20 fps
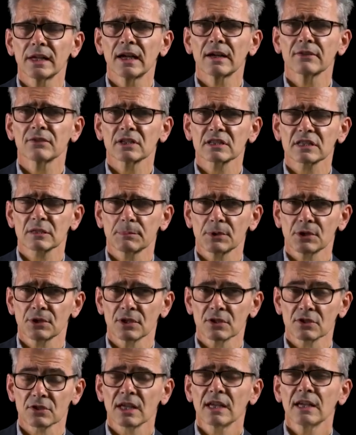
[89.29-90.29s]
have
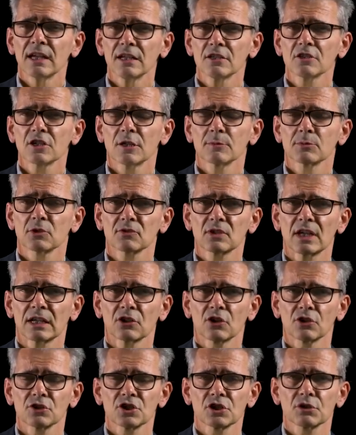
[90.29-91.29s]
experienced in terms of
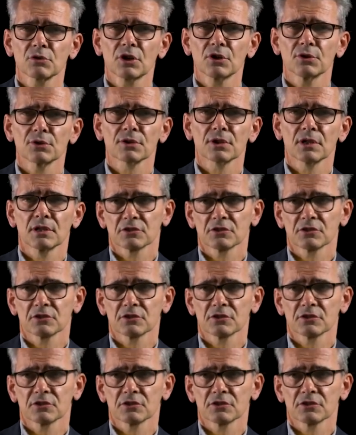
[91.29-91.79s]
technology growth.